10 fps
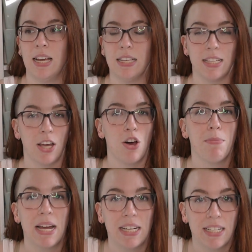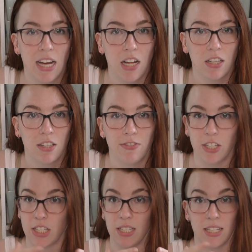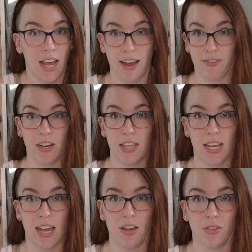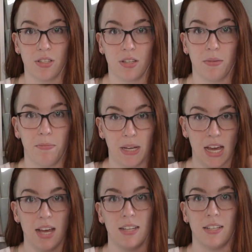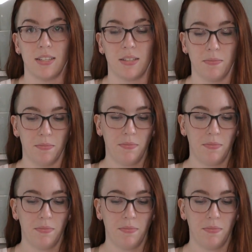It's the almighty dollar versus everything else. Because